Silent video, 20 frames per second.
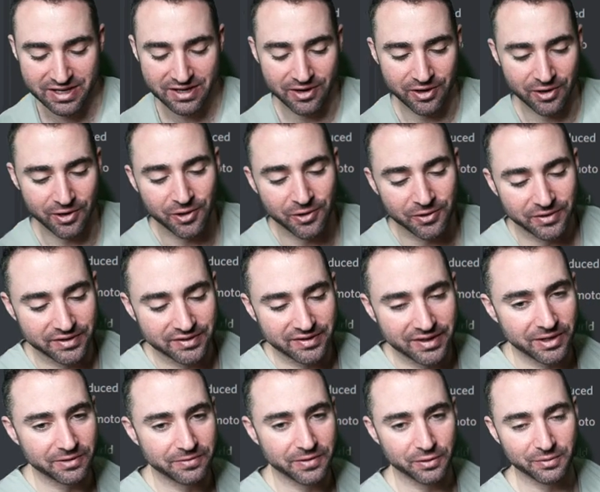are all on
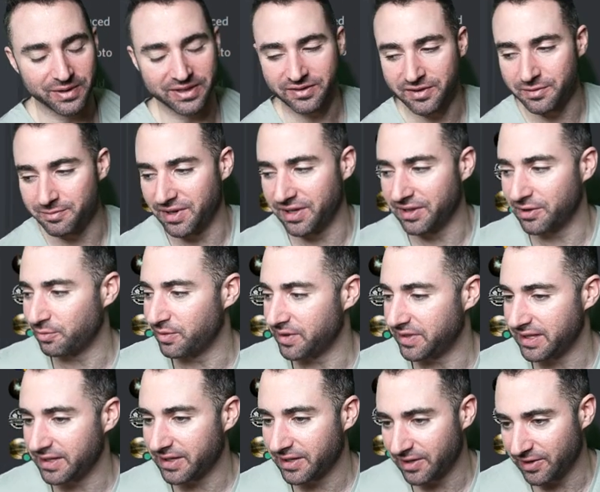sale for the rest of the month with
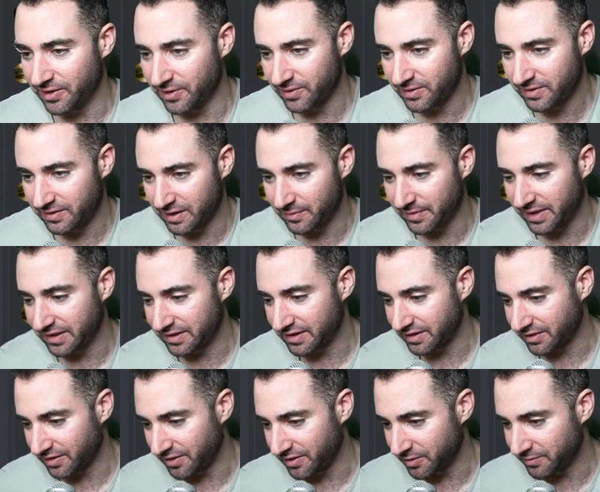the code. Let me get
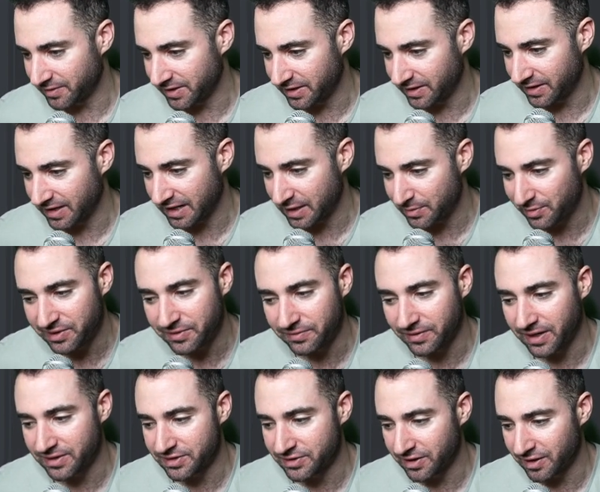this on over here. I completely
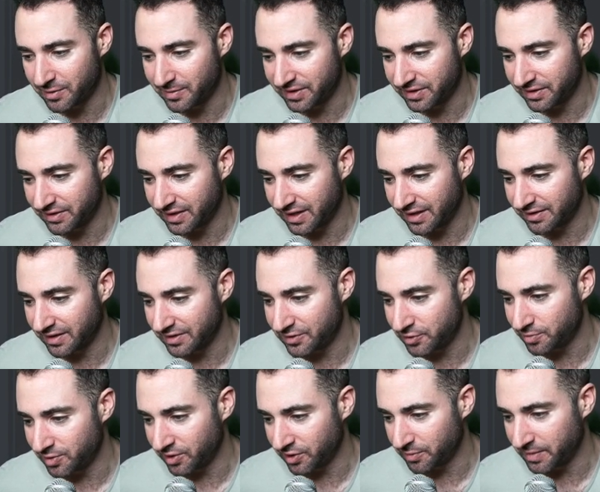forgot to talk about this, guys. I do
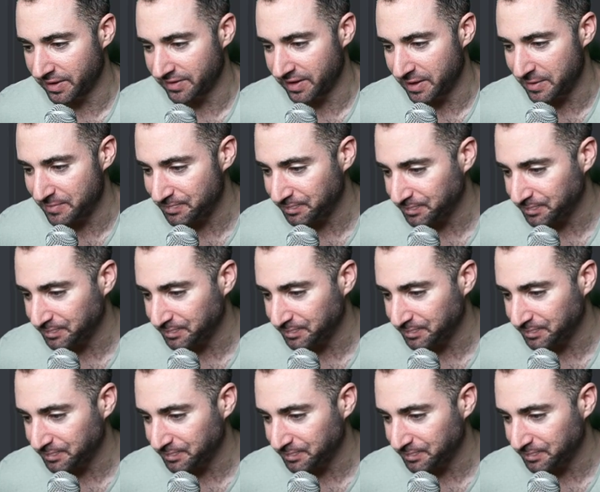apologize about that.